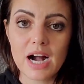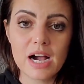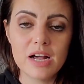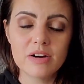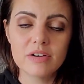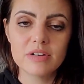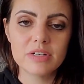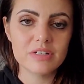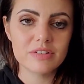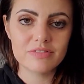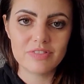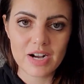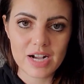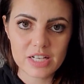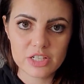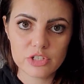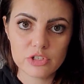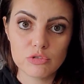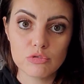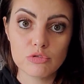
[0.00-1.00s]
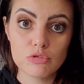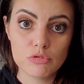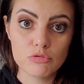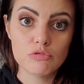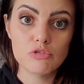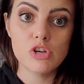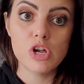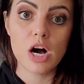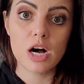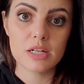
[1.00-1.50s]
I don't advise you to
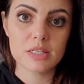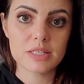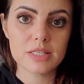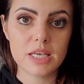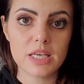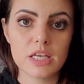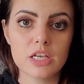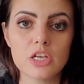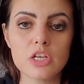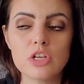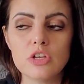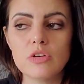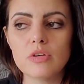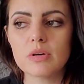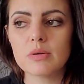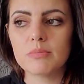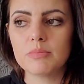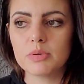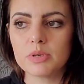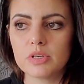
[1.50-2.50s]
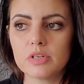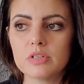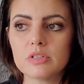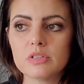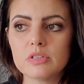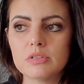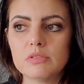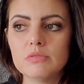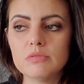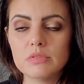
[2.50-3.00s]
not take your bird
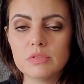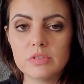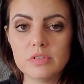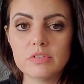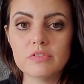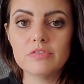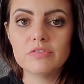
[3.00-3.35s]
to the